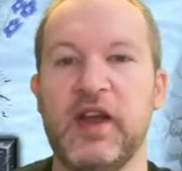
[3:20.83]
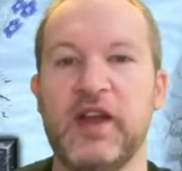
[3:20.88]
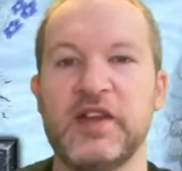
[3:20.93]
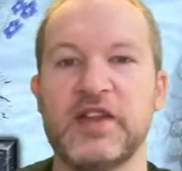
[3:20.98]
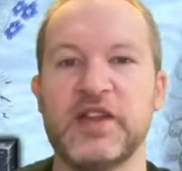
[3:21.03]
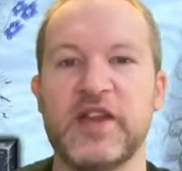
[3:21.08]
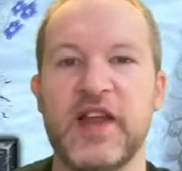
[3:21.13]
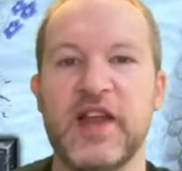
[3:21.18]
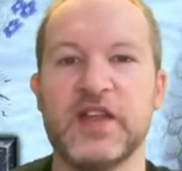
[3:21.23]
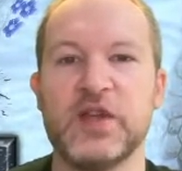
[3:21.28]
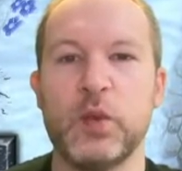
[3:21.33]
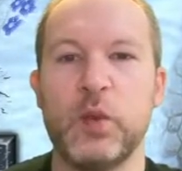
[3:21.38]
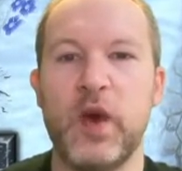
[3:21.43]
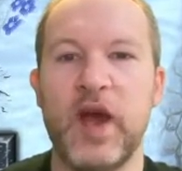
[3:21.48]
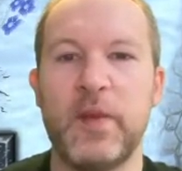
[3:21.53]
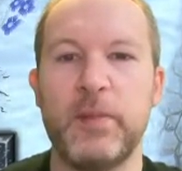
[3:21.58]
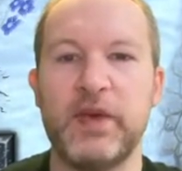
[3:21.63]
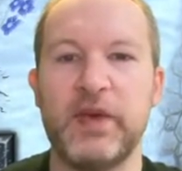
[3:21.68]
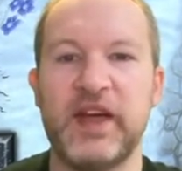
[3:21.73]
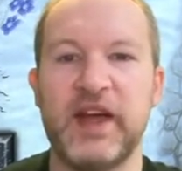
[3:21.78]
So there's a
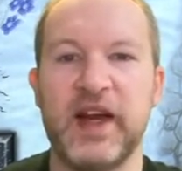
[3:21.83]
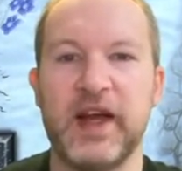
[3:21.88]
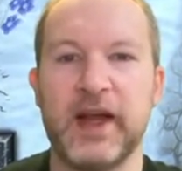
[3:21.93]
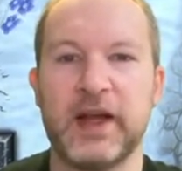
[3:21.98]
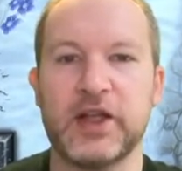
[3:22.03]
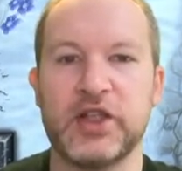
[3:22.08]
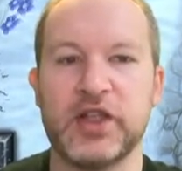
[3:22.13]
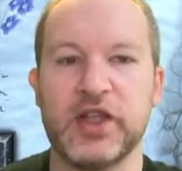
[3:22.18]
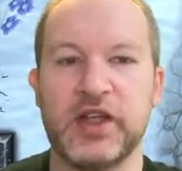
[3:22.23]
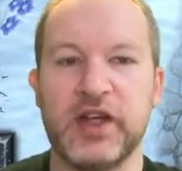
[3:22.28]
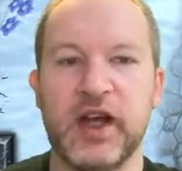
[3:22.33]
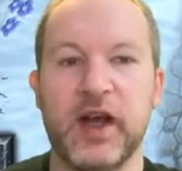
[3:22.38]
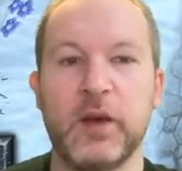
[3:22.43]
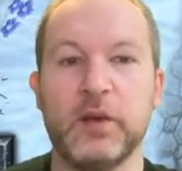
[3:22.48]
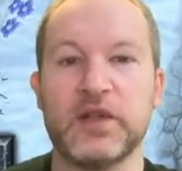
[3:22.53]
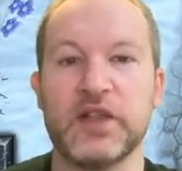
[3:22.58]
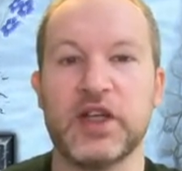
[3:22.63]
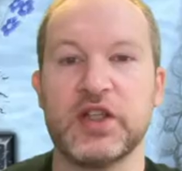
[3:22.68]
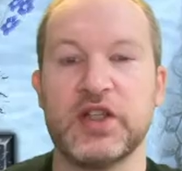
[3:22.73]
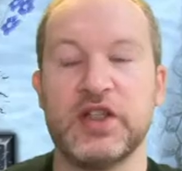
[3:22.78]
weapon in action now. It
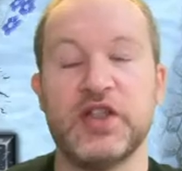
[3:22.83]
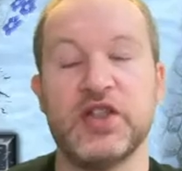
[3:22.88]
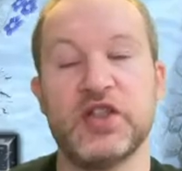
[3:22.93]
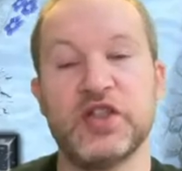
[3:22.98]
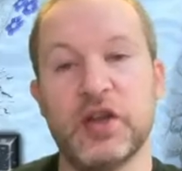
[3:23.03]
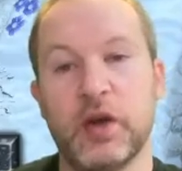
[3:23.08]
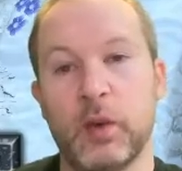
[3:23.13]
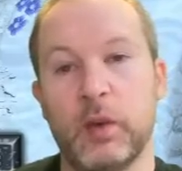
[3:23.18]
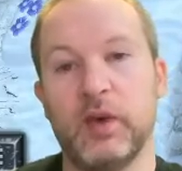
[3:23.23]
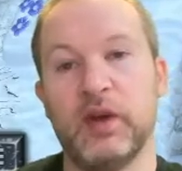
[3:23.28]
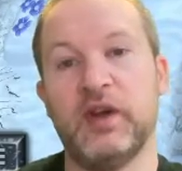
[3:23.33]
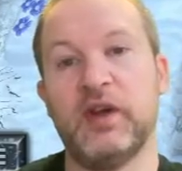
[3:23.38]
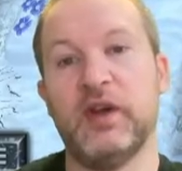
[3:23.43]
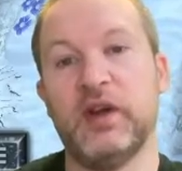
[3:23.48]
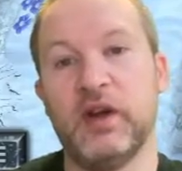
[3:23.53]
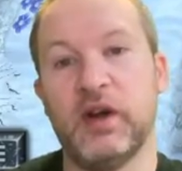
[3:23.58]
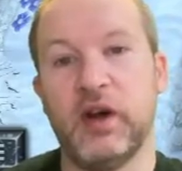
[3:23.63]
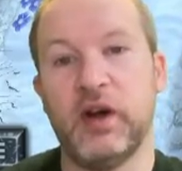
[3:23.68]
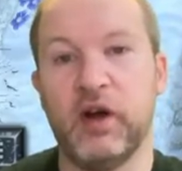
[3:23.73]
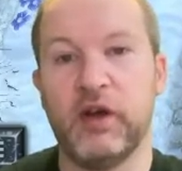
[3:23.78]
was actually stolen
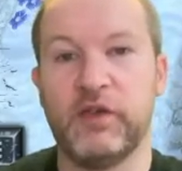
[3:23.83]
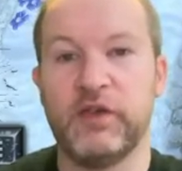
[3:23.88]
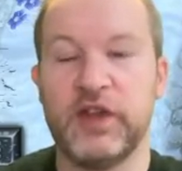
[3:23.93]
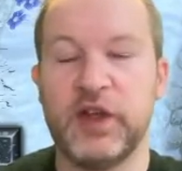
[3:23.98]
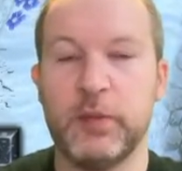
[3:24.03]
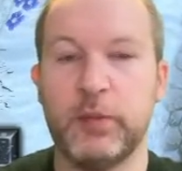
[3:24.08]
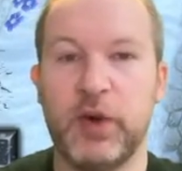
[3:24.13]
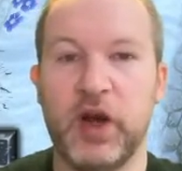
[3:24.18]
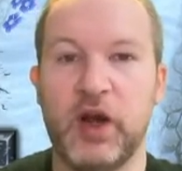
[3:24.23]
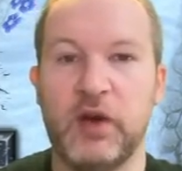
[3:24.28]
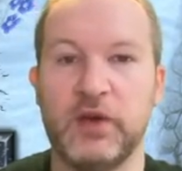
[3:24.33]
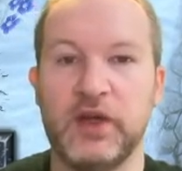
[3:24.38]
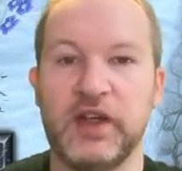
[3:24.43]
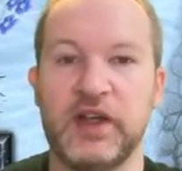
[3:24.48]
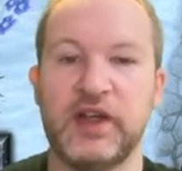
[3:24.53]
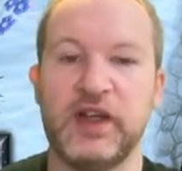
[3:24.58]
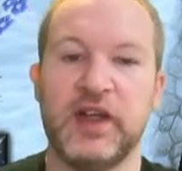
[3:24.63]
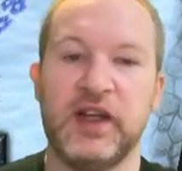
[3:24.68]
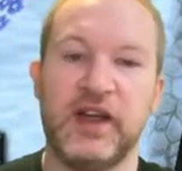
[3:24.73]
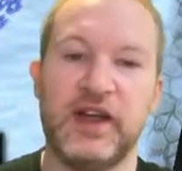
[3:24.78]
off the
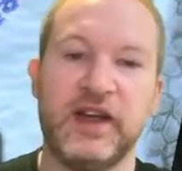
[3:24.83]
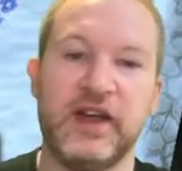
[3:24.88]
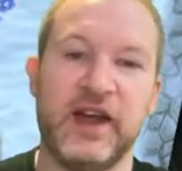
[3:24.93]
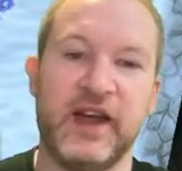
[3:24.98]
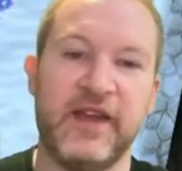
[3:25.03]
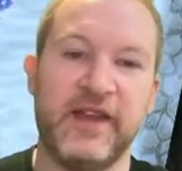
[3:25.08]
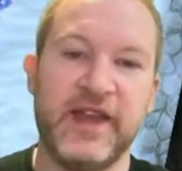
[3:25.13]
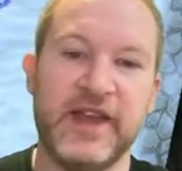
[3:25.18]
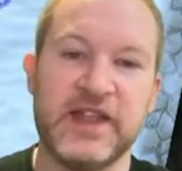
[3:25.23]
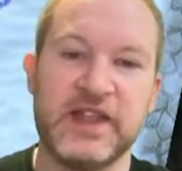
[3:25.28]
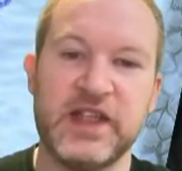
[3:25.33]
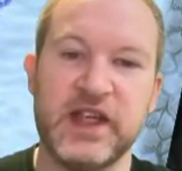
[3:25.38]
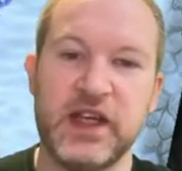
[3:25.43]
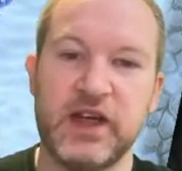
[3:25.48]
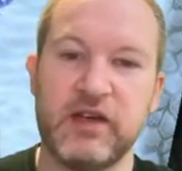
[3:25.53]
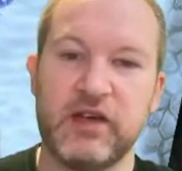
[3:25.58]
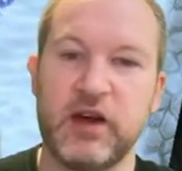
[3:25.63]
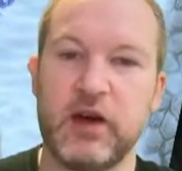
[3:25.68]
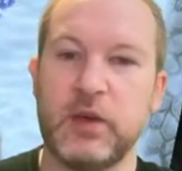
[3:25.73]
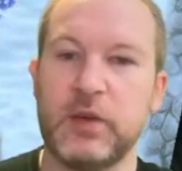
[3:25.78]
opponent. Now this
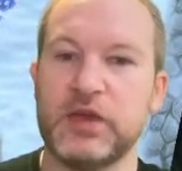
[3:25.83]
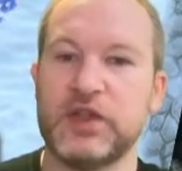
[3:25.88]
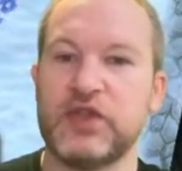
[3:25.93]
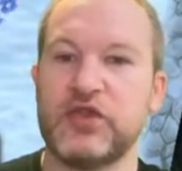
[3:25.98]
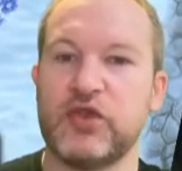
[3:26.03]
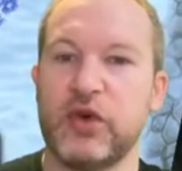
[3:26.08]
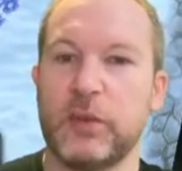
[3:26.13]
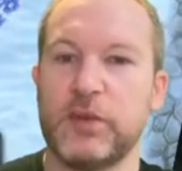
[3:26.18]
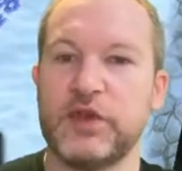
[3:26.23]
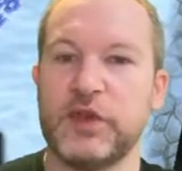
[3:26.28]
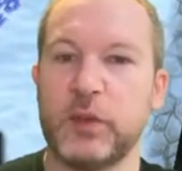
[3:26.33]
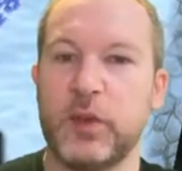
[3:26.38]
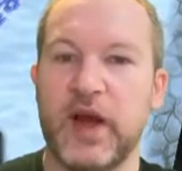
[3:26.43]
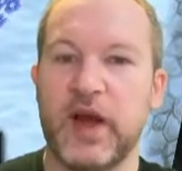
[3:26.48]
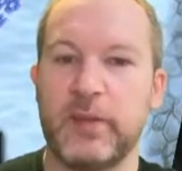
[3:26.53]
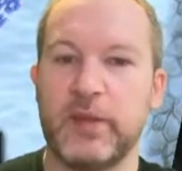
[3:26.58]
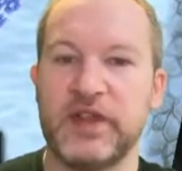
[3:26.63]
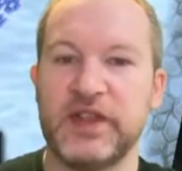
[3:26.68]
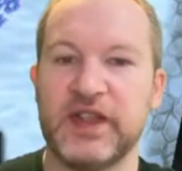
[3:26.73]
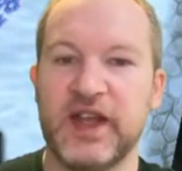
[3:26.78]
hero has dropped a
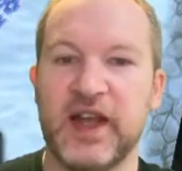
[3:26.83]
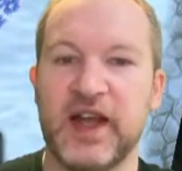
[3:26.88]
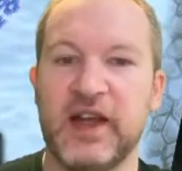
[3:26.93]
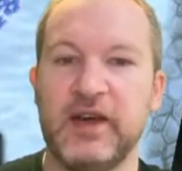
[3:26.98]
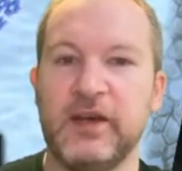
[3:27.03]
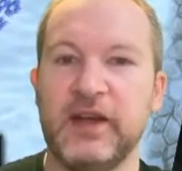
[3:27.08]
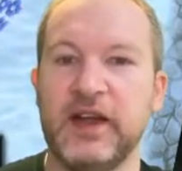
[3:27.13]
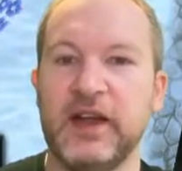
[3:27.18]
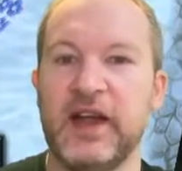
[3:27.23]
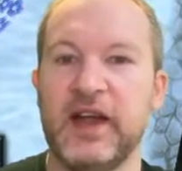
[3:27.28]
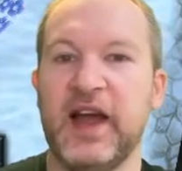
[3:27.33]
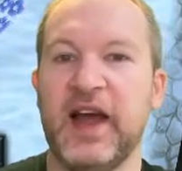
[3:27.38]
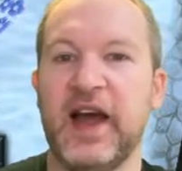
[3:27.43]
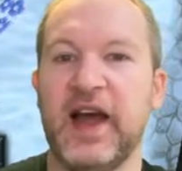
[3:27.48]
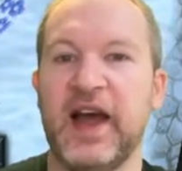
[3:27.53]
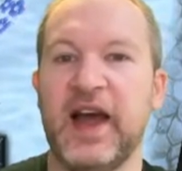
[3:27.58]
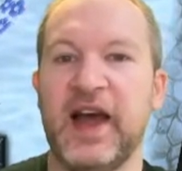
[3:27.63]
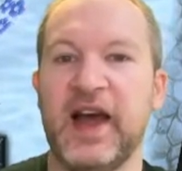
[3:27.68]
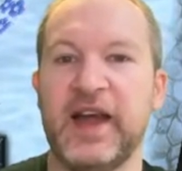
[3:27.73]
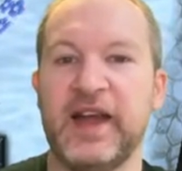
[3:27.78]
weapon down.
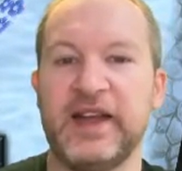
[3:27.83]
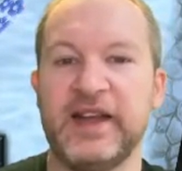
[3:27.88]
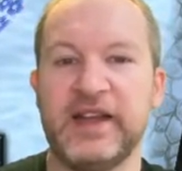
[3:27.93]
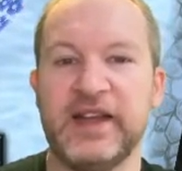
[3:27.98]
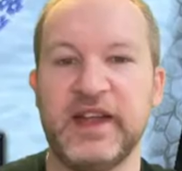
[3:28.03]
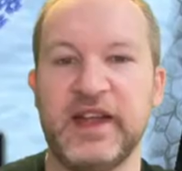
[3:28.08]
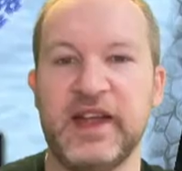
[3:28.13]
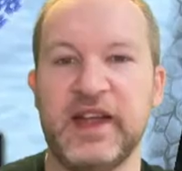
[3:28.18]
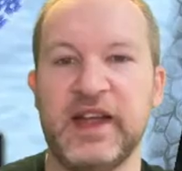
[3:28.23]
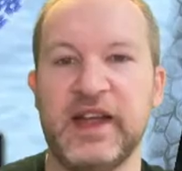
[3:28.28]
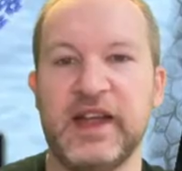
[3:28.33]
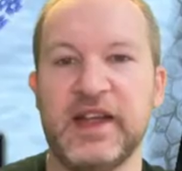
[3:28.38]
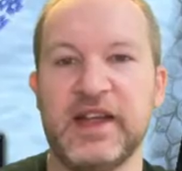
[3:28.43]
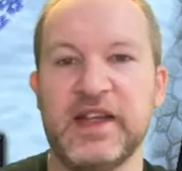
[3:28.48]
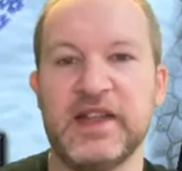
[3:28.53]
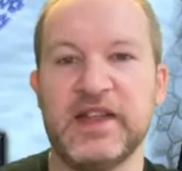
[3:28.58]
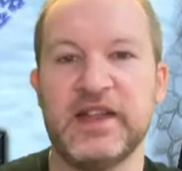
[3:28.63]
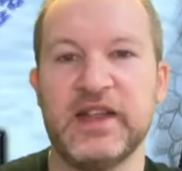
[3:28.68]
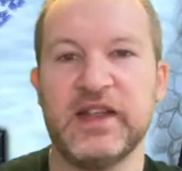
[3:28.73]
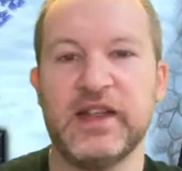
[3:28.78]
And
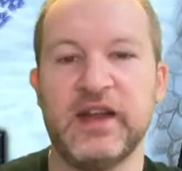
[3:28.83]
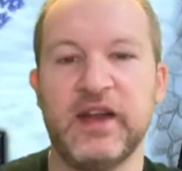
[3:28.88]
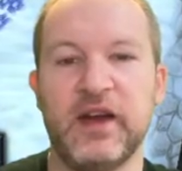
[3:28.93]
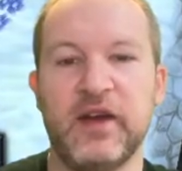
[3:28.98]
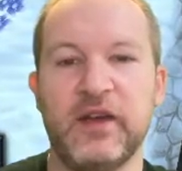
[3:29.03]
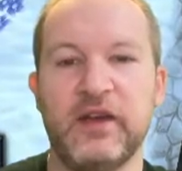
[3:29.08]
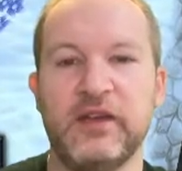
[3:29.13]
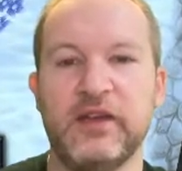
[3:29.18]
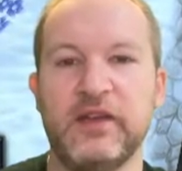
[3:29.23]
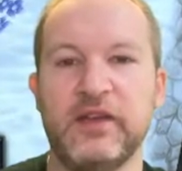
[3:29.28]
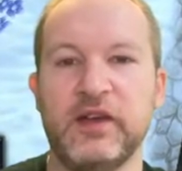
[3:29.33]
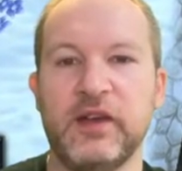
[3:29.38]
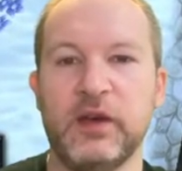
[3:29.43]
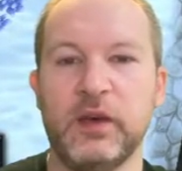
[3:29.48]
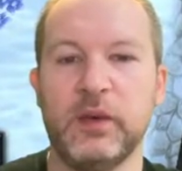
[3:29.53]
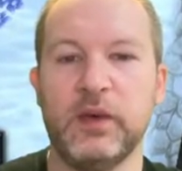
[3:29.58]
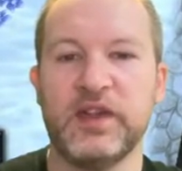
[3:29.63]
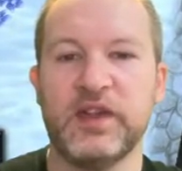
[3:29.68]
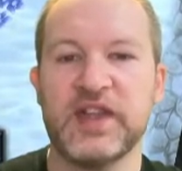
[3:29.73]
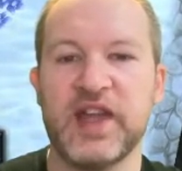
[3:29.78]
is it going
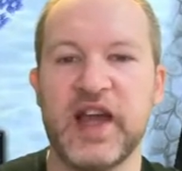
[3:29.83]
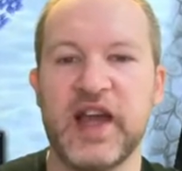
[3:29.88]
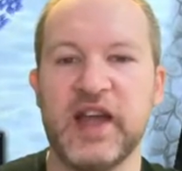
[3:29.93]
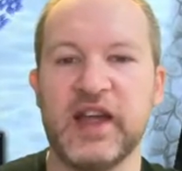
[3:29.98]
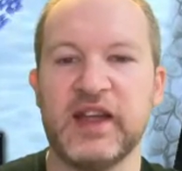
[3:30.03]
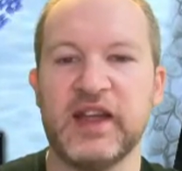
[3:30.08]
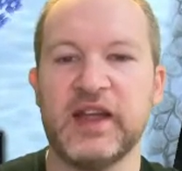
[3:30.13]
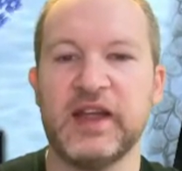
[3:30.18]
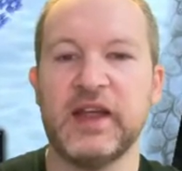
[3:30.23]
to attack?